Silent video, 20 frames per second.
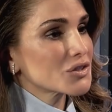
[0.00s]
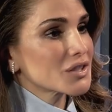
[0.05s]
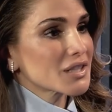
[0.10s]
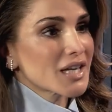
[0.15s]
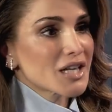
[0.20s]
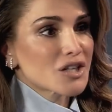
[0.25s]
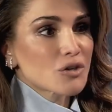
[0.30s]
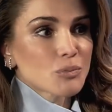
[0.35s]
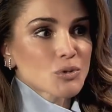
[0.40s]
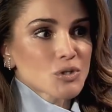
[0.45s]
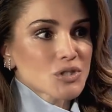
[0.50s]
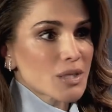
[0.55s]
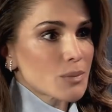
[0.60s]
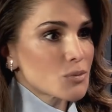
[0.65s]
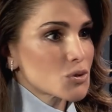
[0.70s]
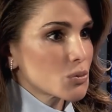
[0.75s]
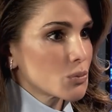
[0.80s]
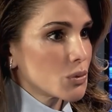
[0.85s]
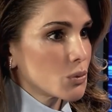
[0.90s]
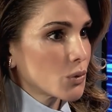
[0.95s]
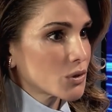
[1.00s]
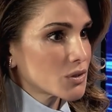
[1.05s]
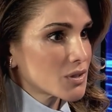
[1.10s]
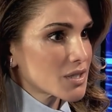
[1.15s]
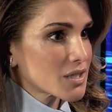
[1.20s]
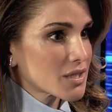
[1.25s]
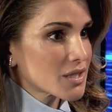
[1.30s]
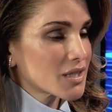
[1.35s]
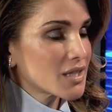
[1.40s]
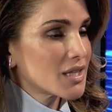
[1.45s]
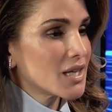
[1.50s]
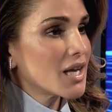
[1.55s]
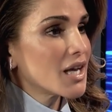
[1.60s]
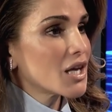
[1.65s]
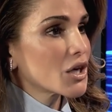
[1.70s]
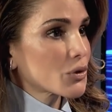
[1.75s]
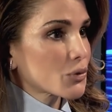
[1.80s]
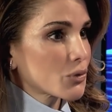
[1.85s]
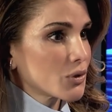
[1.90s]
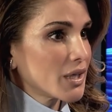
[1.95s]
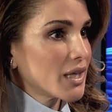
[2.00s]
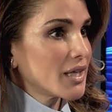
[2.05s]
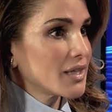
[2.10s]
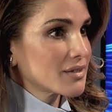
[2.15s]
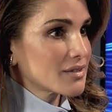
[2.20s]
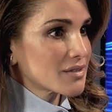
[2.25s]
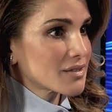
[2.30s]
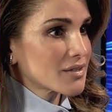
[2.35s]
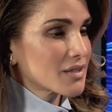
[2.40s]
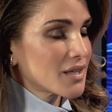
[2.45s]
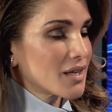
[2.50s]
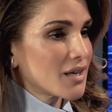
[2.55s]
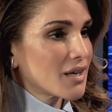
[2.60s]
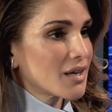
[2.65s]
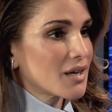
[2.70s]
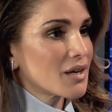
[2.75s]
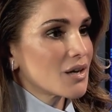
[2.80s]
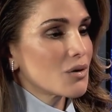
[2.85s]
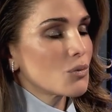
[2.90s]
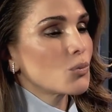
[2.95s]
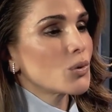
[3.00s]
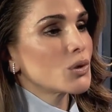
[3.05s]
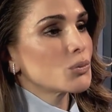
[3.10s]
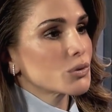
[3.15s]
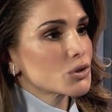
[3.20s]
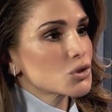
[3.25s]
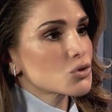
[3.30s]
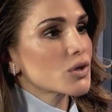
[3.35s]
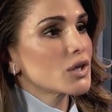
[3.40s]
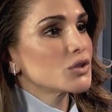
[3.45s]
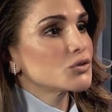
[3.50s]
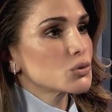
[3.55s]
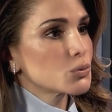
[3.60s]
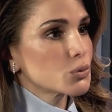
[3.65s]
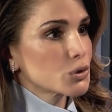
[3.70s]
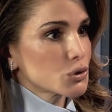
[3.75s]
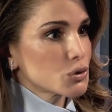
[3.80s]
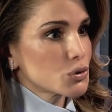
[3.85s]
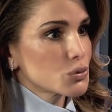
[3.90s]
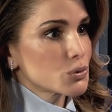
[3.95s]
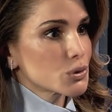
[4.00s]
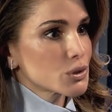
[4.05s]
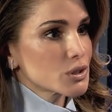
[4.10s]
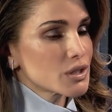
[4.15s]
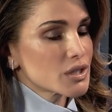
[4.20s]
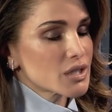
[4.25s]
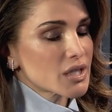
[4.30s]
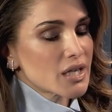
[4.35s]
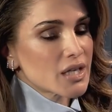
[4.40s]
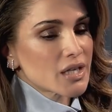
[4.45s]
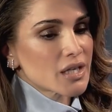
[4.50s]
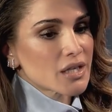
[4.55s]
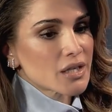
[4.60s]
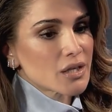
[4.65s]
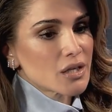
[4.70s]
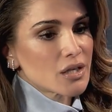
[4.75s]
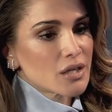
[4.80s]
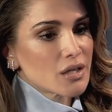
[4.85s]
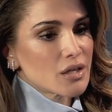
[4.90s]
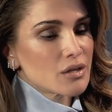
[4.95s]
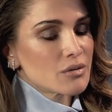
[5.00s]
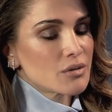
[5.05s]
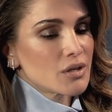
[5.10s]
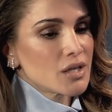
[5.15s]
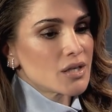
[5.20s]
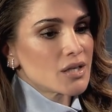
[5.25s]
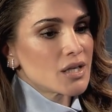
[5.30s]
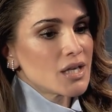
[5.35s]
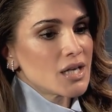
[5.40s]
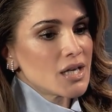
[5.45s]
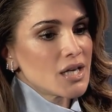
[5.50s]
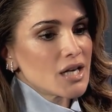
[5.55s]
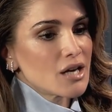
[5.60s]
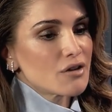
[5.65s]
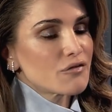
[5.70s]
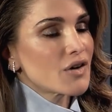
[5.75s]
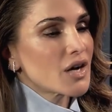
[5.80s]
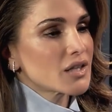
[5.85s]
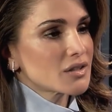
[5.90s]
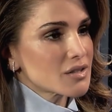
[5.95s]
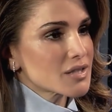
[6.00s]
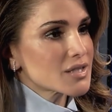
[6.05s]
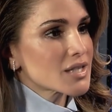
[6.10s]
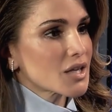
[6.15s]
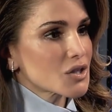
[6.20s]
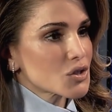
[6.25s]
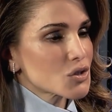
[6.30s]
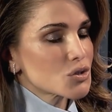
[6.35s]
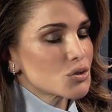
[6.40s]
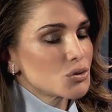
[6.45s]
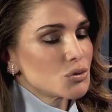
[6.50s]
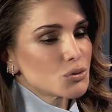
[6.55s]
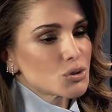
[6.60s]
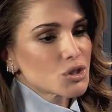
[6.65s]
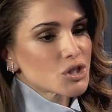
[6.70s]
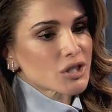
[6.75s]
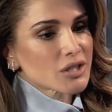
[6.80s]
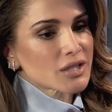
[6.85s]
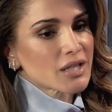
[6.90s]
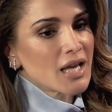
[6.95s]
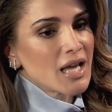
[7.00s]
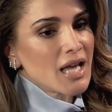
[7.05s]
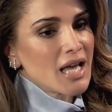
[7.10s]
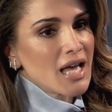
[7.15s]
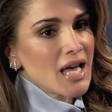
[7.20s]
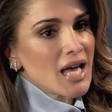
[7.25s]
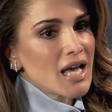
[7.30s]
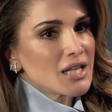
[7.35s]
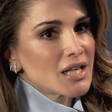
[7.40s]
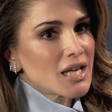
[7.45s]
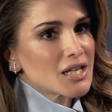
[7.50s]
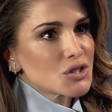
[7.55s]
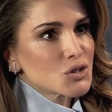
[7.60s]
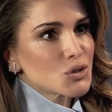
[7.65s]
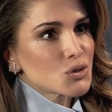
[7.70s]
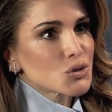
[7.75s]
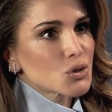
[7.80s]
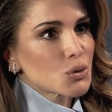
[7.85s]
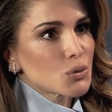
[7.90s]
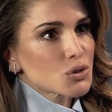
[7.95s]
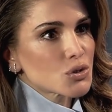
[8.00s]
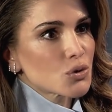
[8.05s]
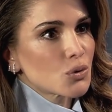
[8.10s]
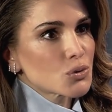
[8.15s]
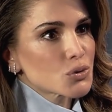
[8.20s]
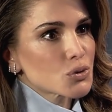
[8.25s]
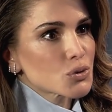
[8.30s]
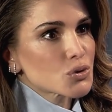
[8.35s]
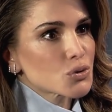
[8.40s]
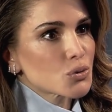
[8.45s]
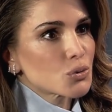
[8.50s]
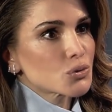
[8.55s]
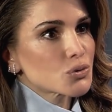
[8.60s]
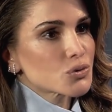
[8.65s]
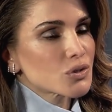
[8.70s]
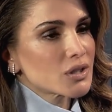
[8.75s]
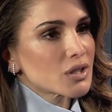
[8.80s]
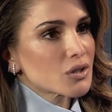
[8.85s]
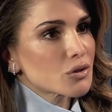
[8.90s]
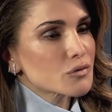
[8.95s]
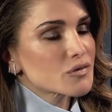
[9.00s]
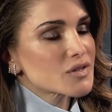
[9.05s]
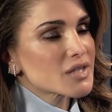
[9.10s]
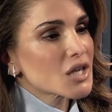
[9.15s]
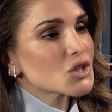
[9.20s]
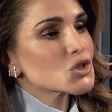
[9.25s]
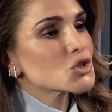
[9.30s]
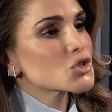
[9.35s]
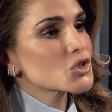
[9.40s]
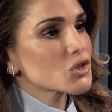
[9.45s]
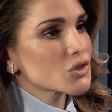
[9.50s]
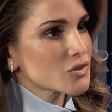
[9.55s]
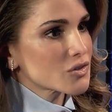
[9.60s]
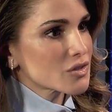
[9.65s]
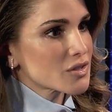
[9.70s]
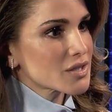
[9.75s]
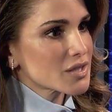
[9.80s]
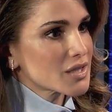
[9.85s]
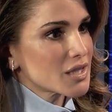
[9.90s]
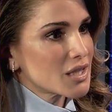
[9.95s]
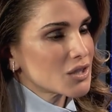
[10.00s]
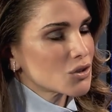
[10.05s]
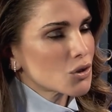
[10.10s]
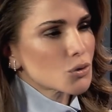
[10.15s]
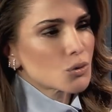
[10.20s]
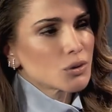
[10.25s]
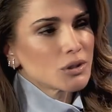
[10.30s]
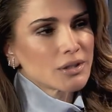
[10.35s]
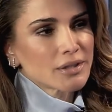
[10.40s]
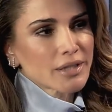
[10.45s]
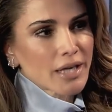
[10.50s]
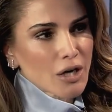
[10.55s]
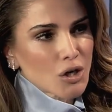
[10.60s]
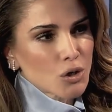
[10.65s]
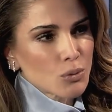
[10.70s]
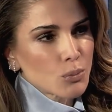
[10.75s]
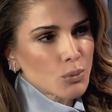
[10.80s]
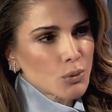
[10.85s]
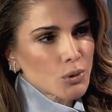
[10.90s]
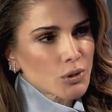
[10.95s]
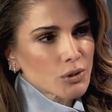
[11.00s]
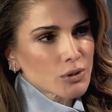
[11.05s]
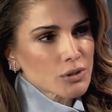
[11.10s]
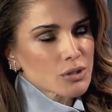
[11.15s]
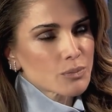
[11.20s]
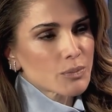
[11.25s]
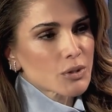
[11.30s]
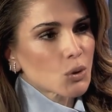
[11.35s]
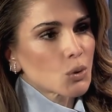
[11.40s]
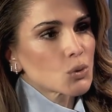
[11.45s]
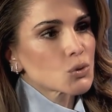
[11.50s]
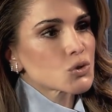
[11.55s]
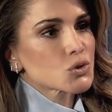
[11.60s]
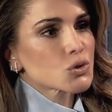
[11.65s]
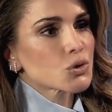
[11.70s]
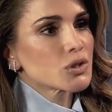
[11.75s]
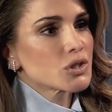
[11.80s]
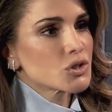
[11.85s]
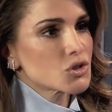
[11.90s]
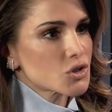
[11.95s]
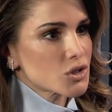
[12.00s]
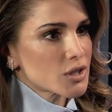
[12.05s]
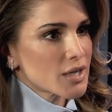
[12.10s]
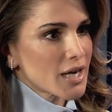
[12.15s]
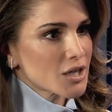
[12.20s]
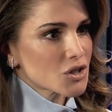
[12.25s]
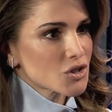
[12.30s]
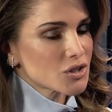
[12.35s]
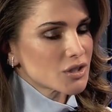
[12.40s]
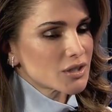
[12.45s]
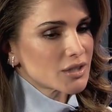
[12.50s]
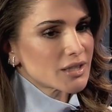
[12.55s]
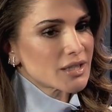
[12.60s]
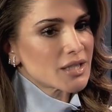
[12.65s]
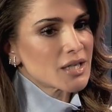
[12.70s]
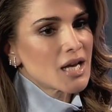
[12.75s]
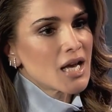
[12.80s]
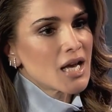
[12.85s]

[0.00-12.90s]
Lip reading: the kind of perception we want to create when we're trying to work towards a final status solution. And as you saw, it also stoked a lot of tensions, not only in the Arab world, but also internationally.